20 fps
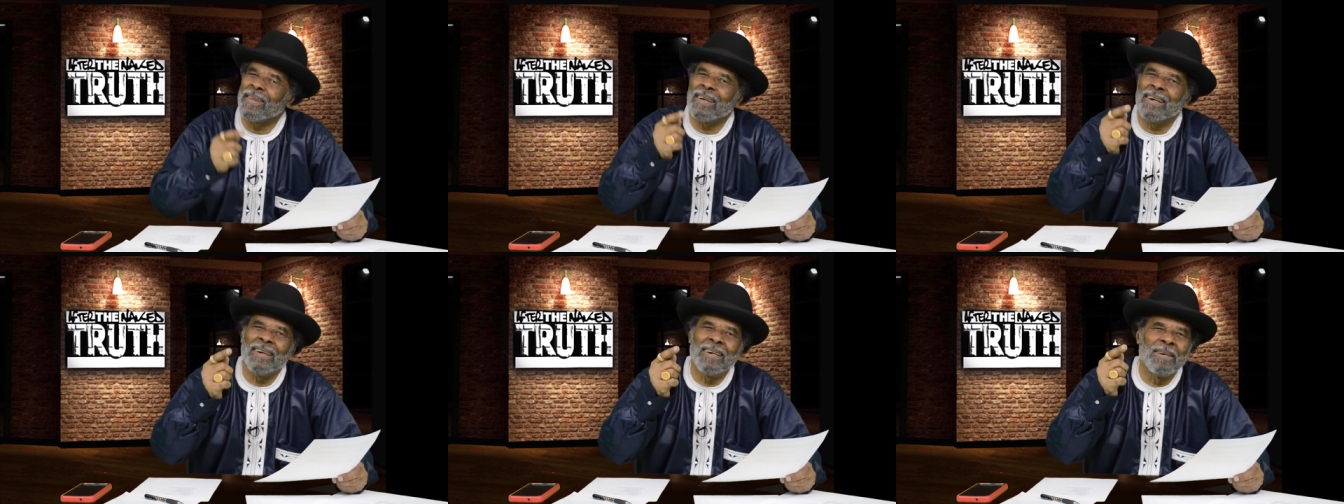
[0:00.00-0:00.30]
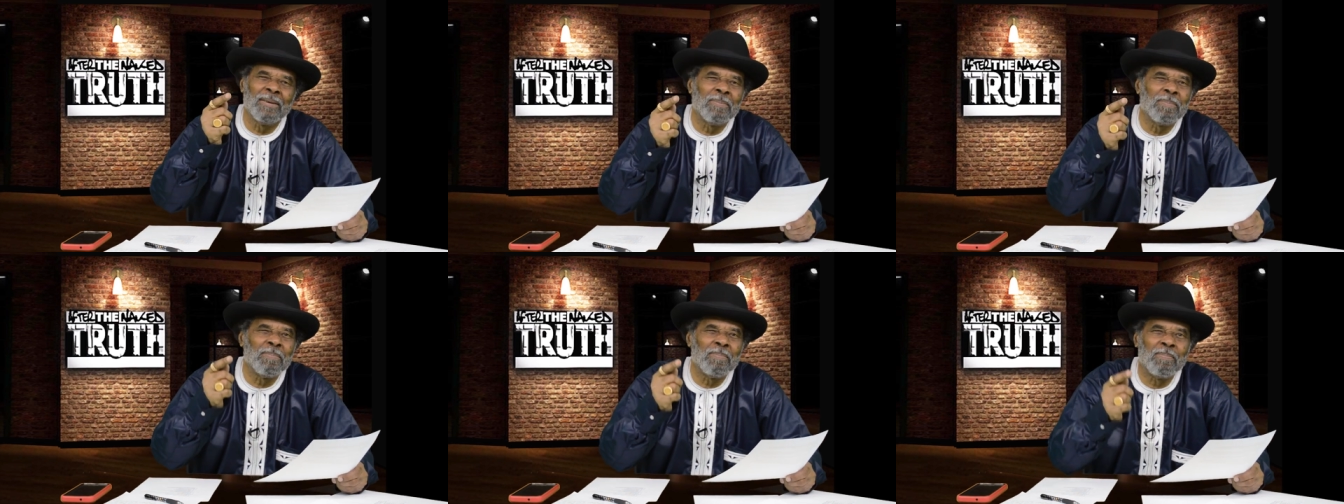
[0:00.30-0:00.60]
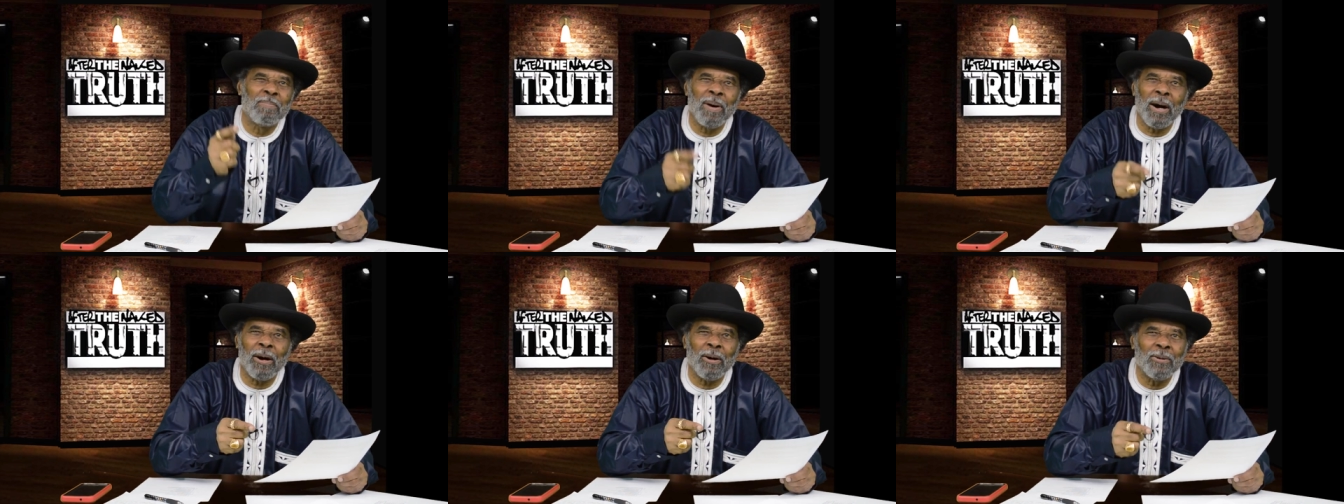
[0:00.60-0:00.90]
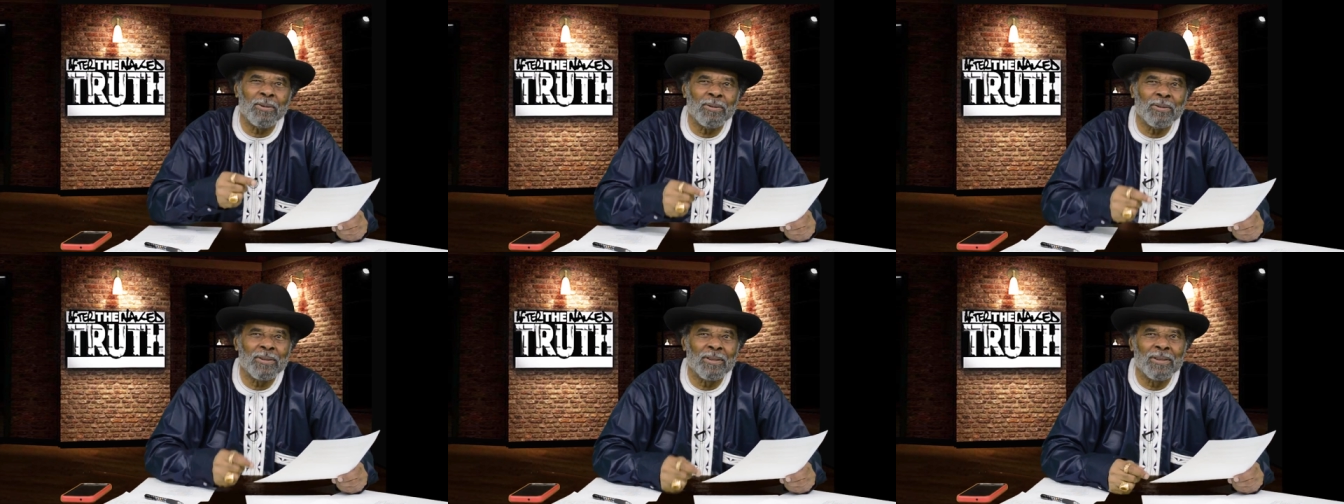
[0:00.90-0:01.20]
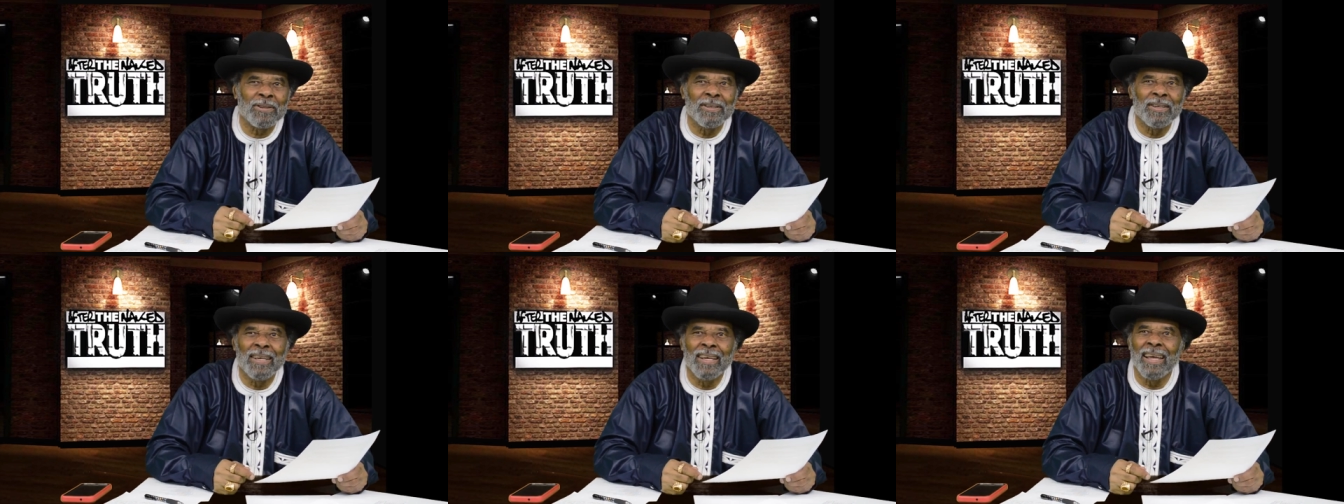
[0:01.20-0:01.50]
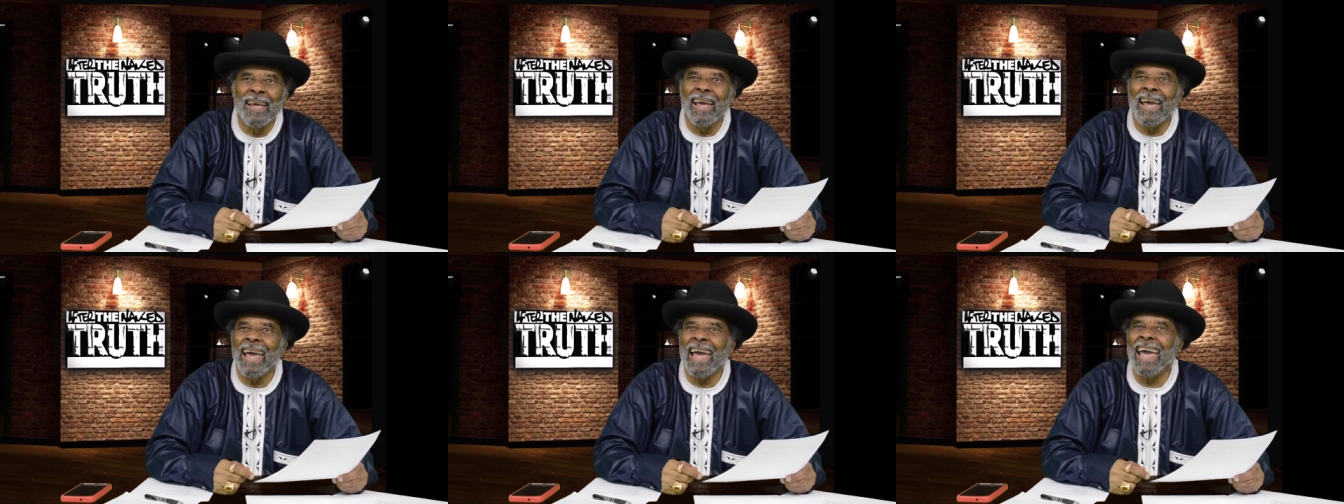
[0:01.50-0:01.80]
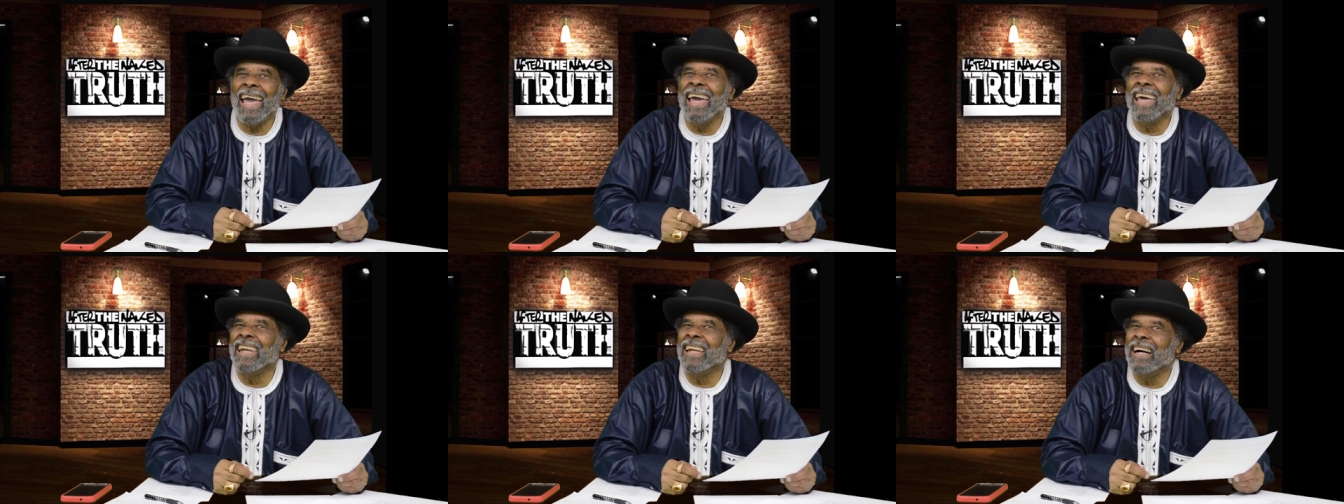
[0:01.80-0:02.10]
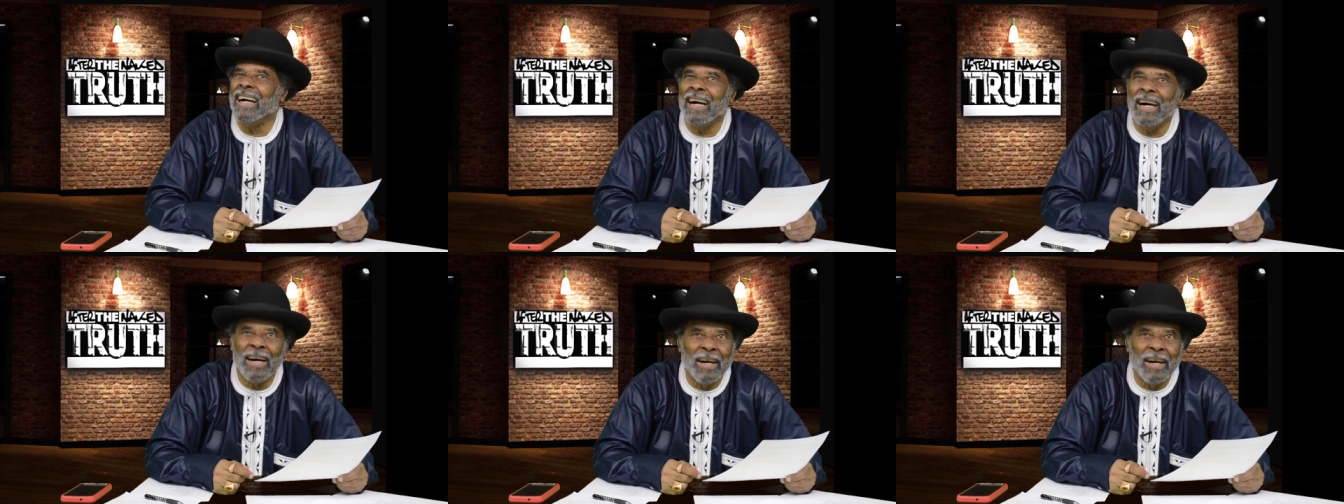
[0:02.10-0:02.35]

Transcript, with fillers: unbossed, and